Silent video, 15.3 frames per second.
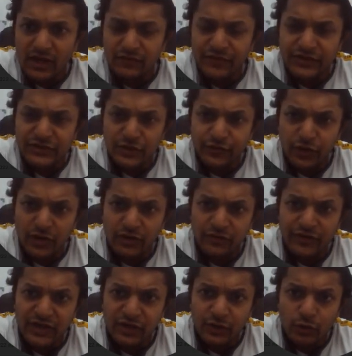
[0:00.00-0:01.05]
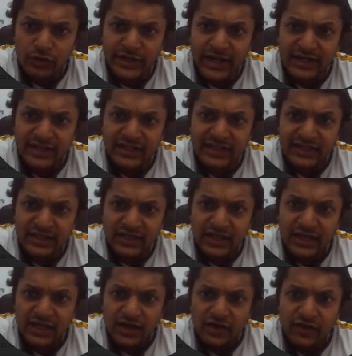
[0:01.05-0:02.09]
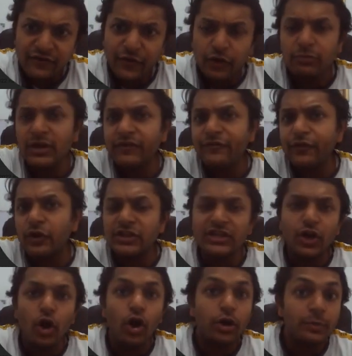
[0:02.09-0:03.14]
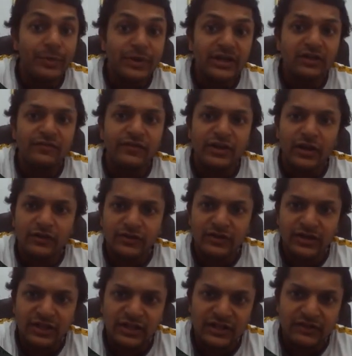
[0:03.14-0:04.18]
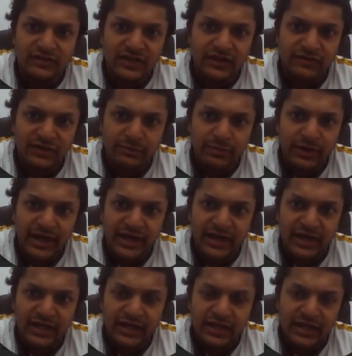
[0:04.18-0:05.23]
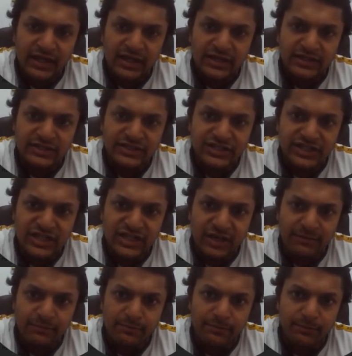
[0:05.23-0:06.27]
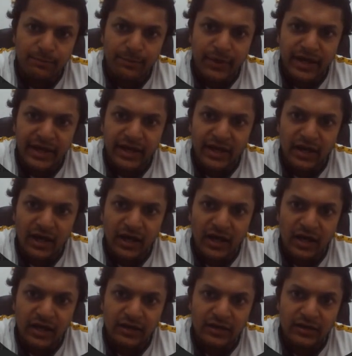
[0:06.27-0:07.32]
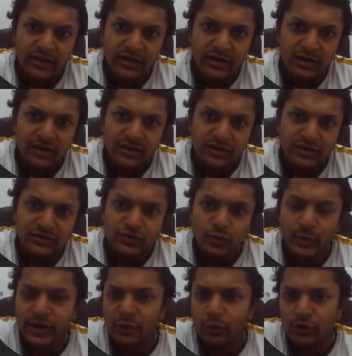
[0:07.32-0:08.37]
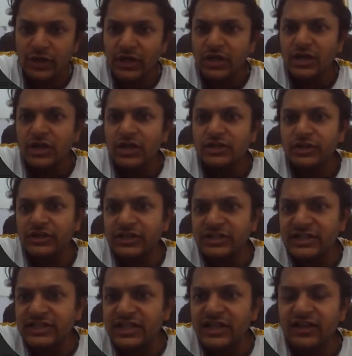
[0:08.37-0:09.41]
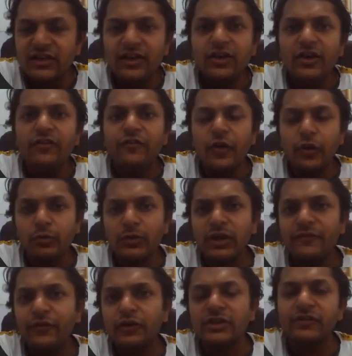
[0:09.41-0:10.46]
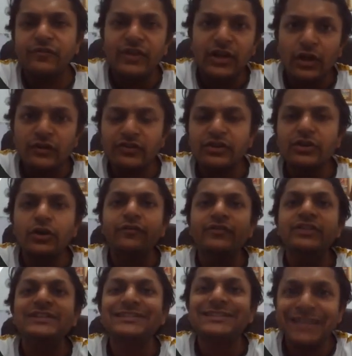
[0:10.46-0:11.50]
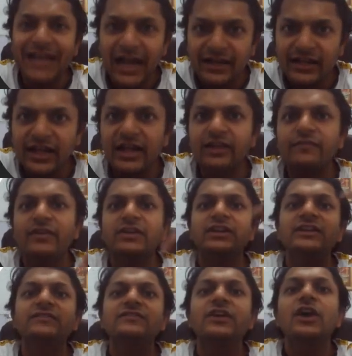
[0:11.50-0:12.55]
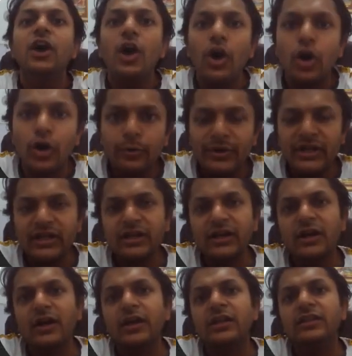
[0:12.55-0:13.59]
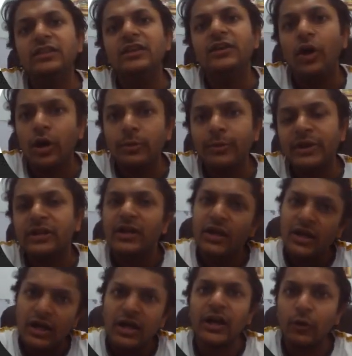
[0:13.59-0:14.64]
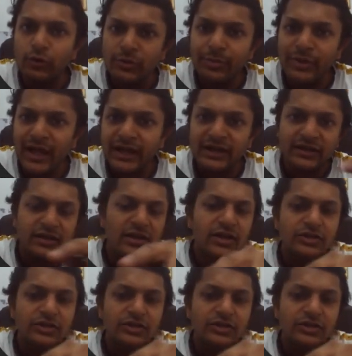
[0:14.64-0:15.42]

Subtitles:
First of all, we know that the formula for the orbital velocity is given by gm by r square root. So this is the formula for the velocity of the satellite when it is orbiting in the orbit around the planet.